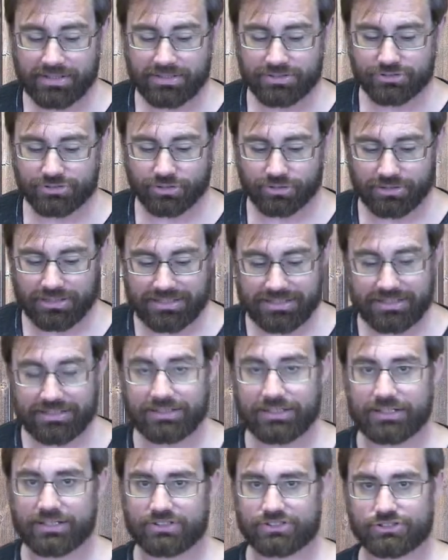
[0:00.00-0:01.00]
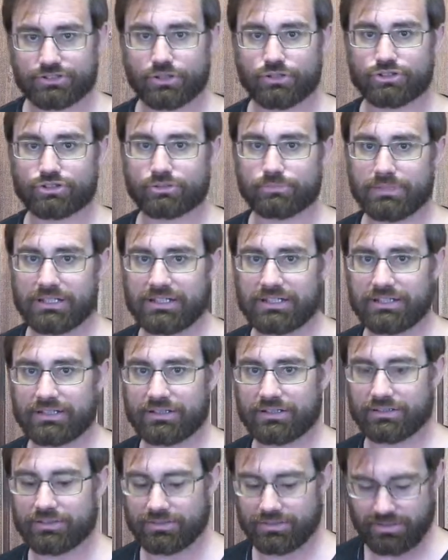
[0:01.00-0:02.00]
So in social
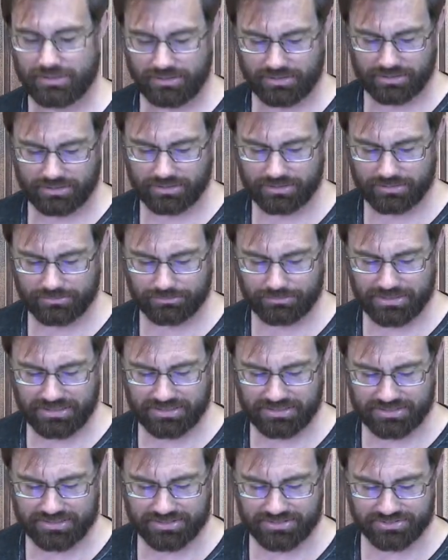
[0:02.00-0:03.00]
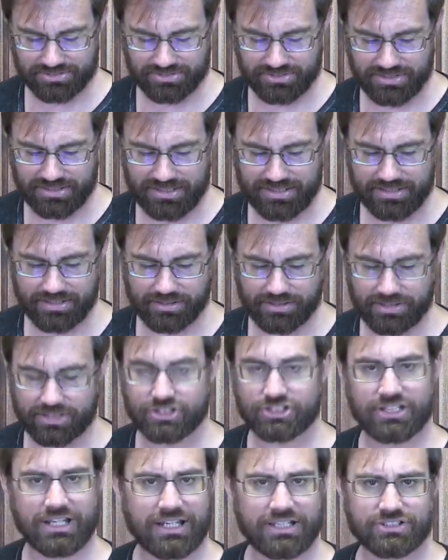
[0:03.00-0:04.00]
media, because they are
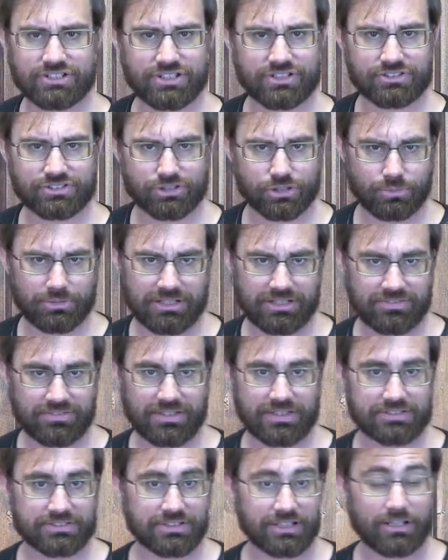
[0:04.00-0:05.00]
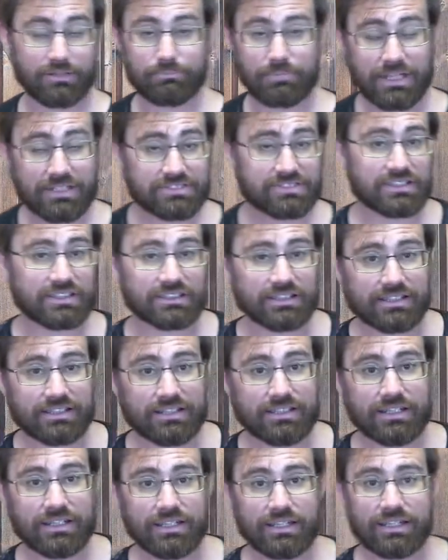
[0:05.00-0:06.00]
changing so many things now,
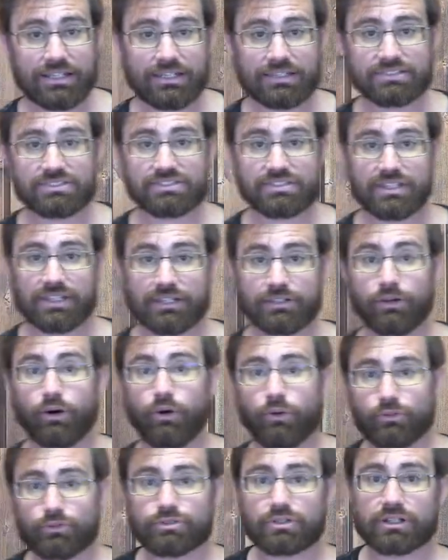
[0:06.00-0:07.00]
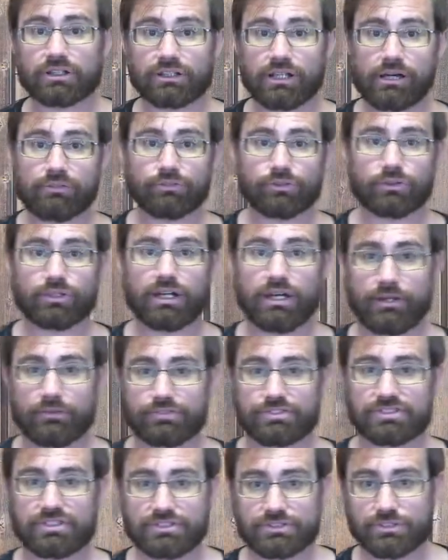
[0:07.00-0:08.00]
basically it's an ultra level of
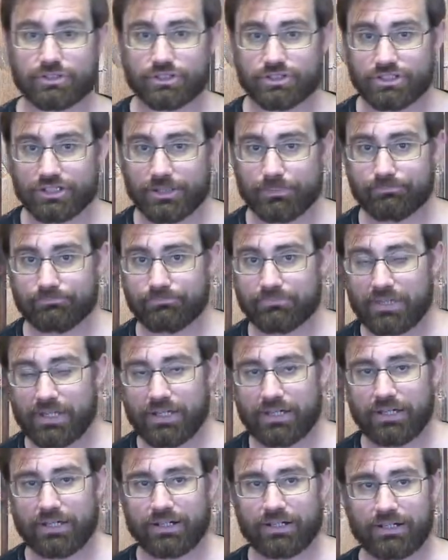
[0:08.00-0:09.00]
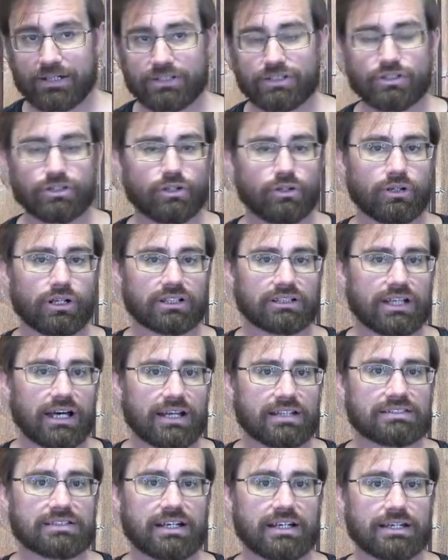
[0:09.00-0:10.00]
censorship. A lot
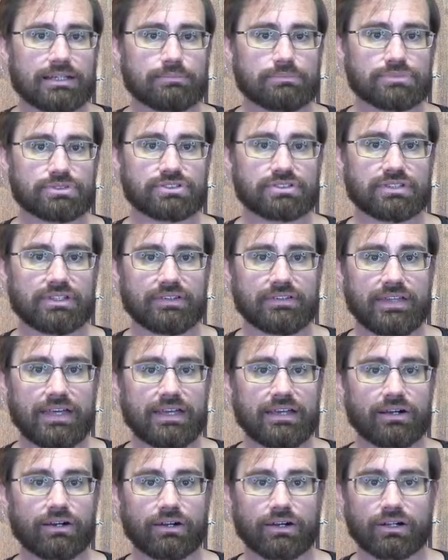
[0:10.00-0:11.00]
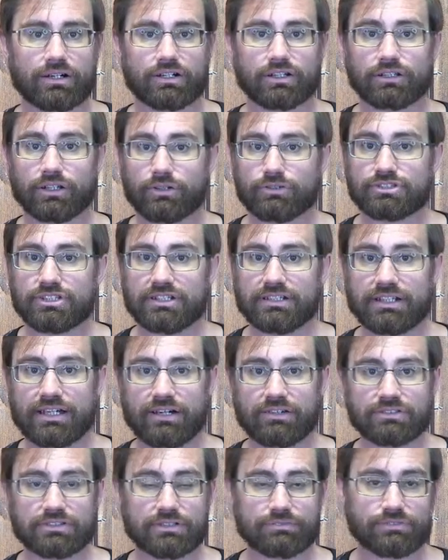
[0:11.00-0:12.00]
of times they are closing
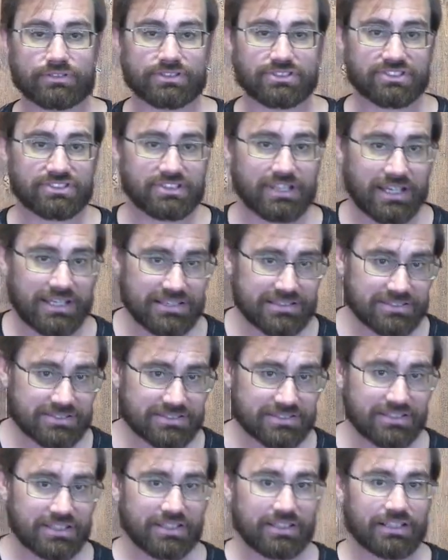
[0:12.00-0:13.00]
down different sites,